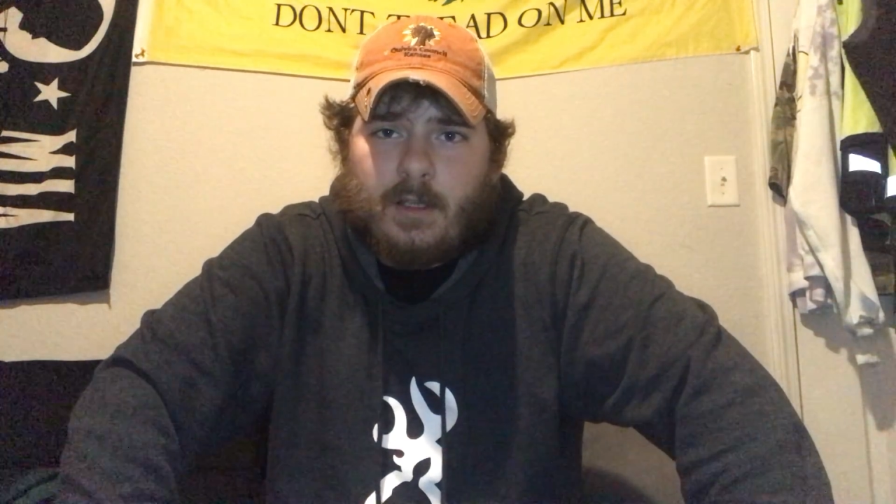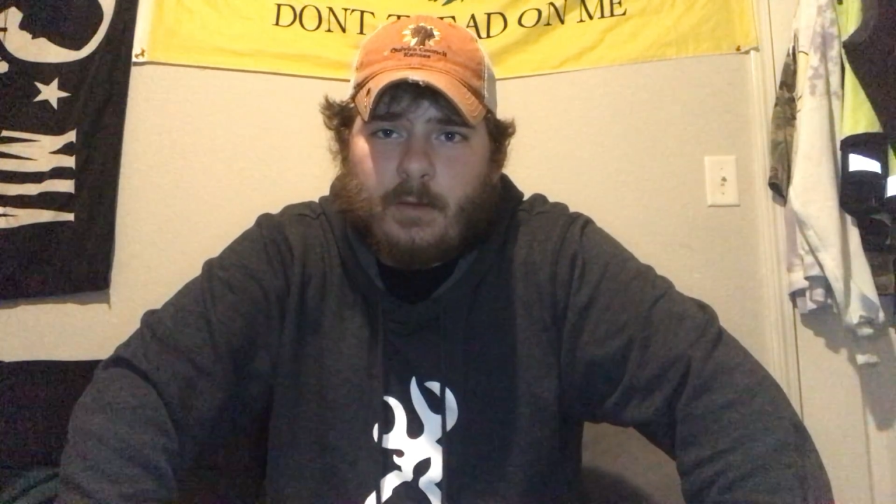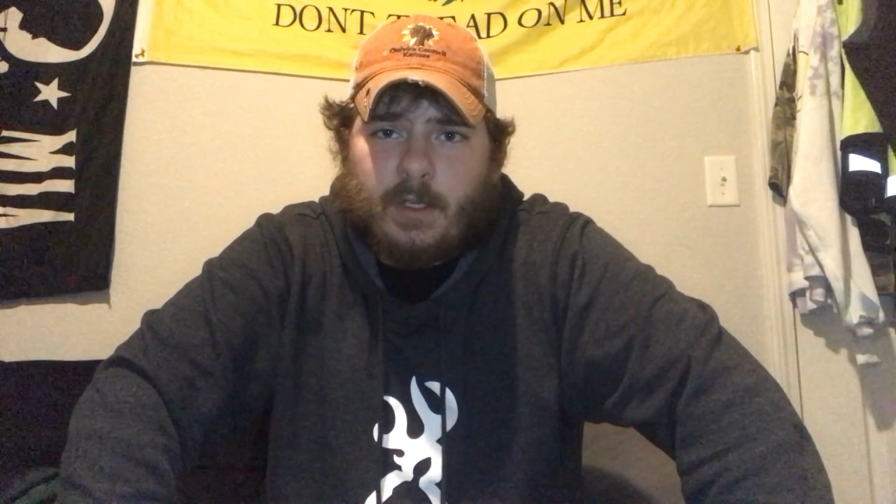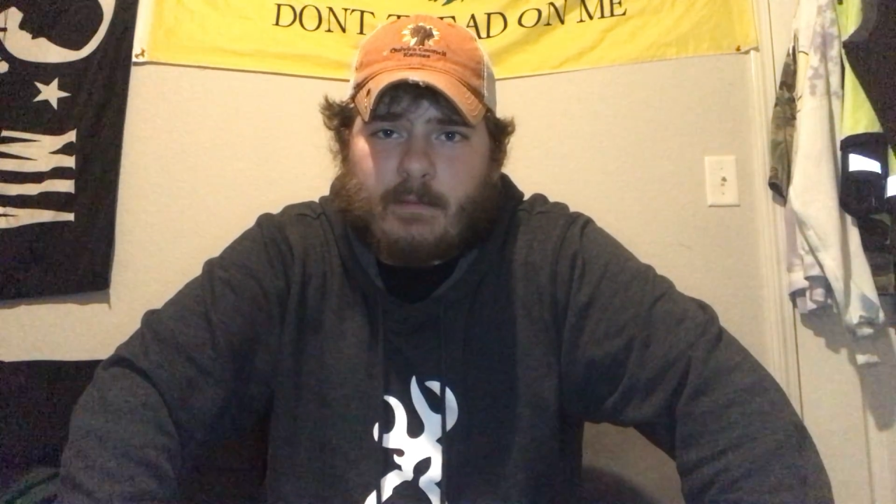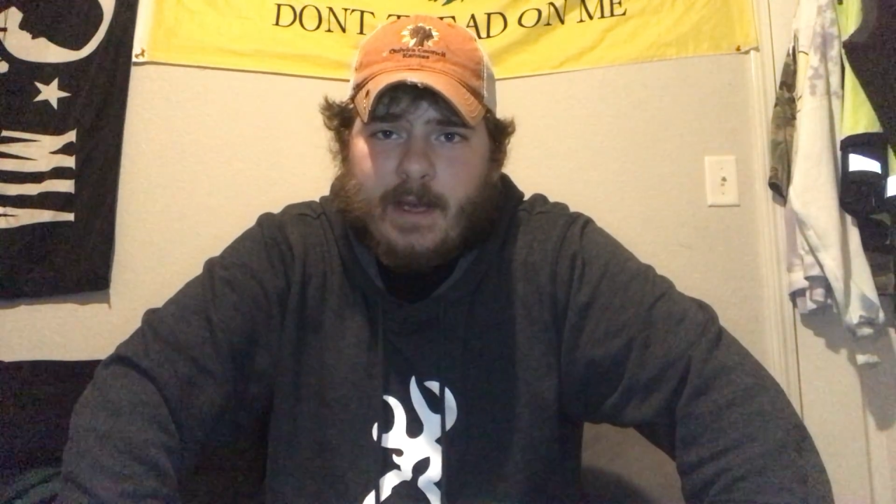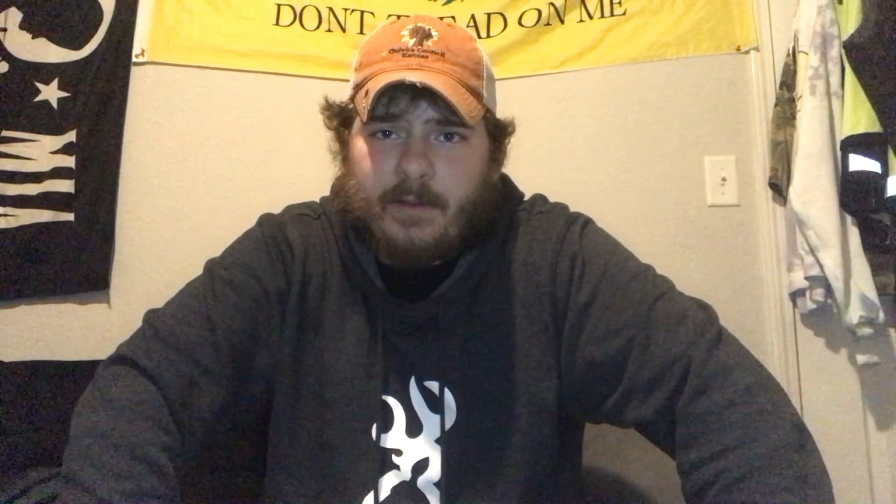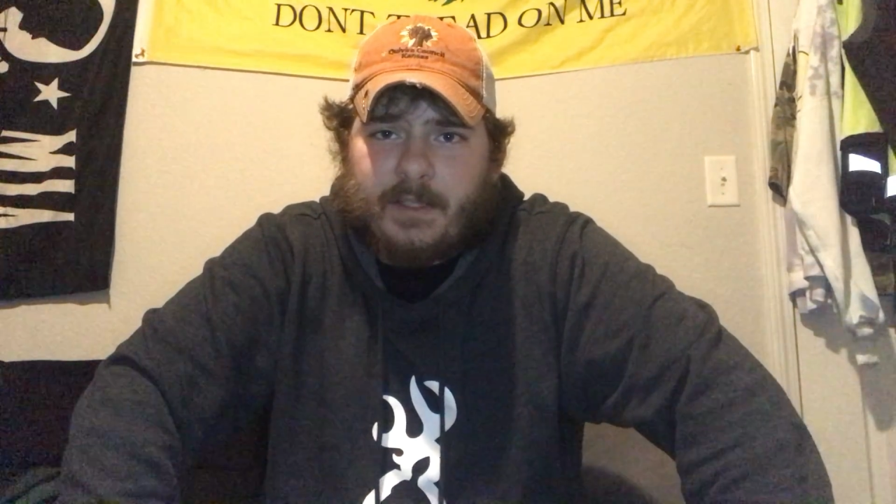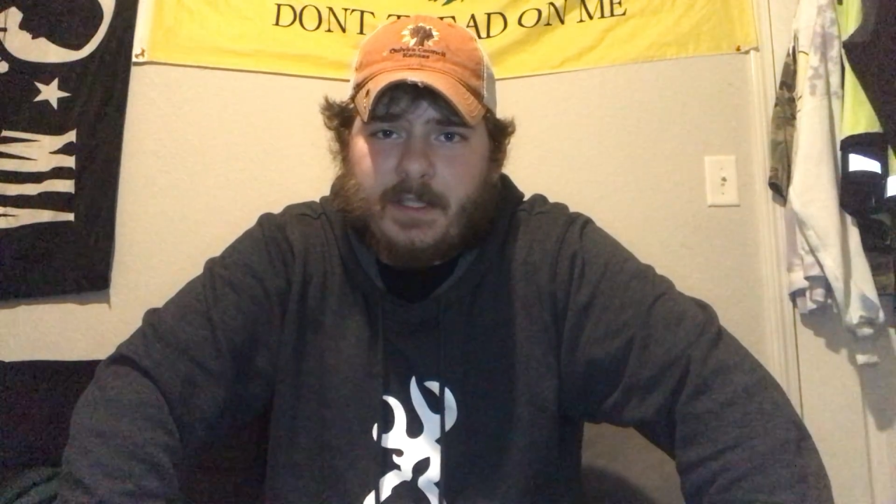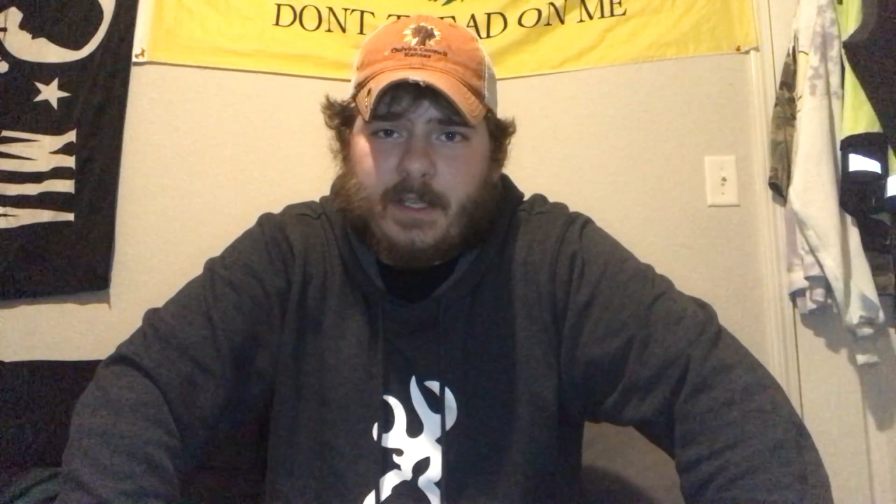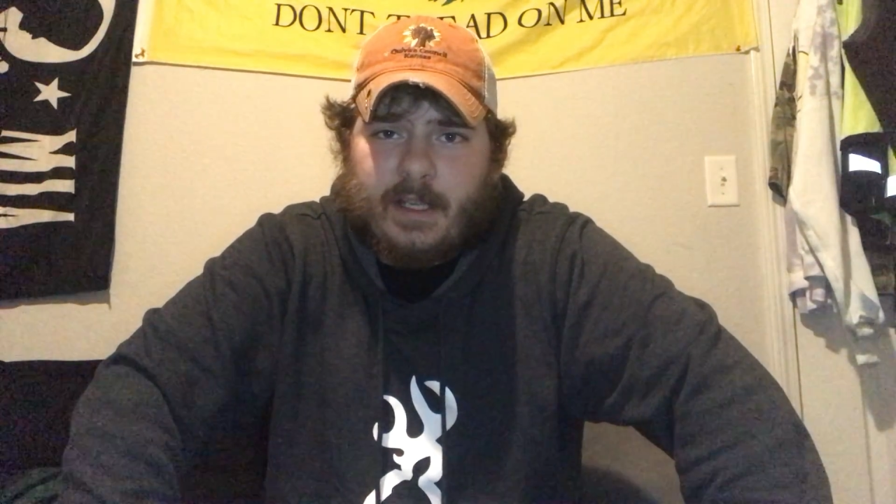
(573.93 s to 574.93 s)
when I'm out in the
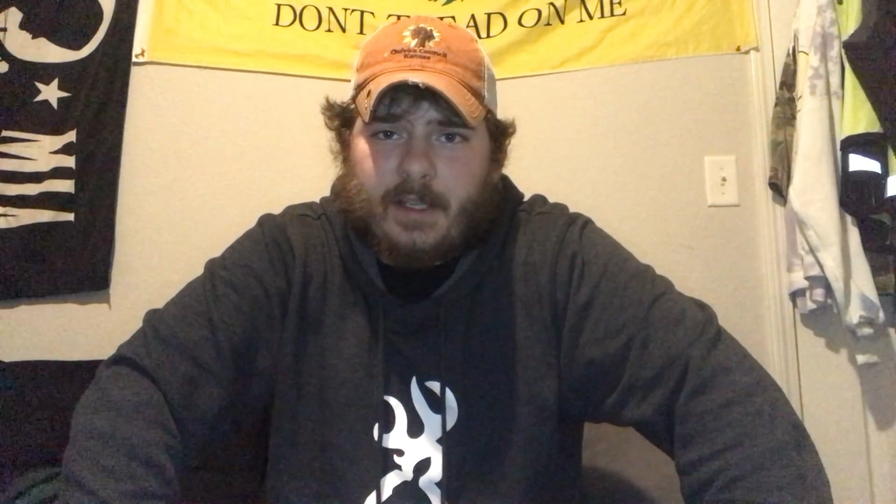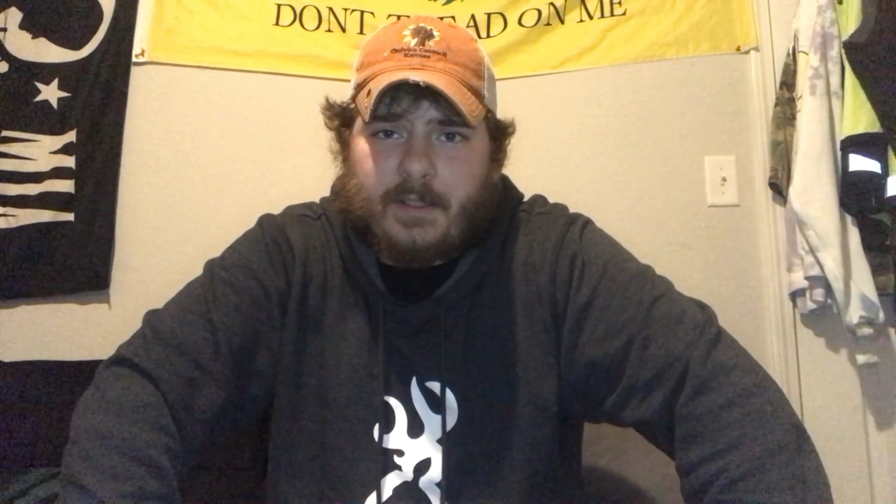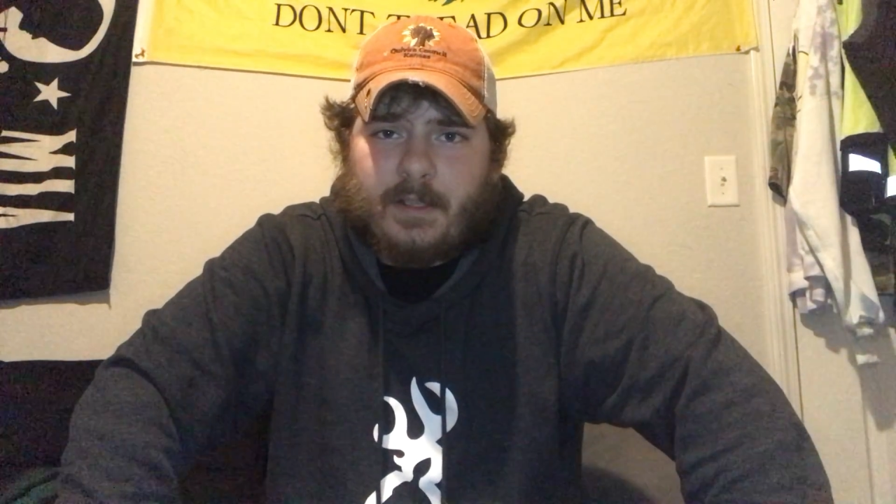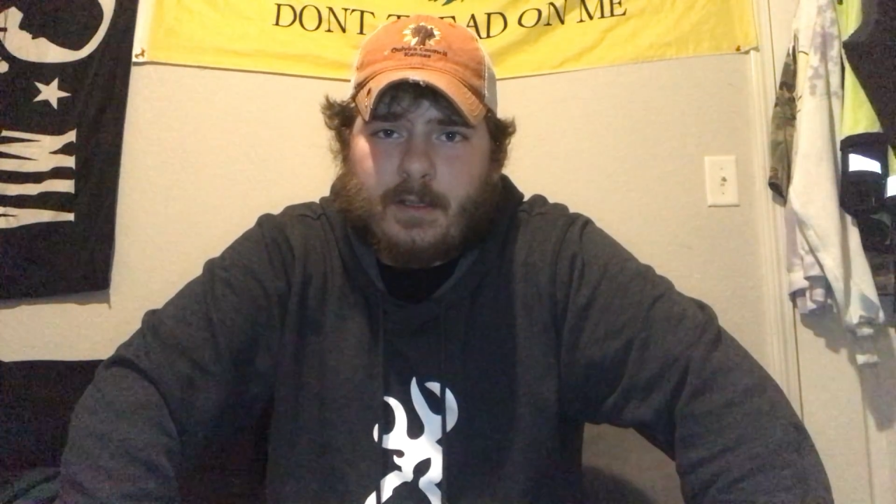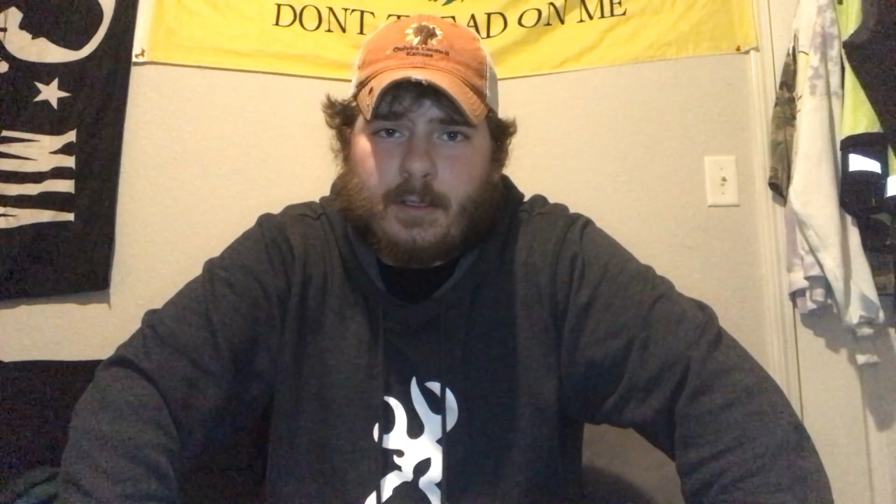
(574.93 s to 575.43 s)
sticks.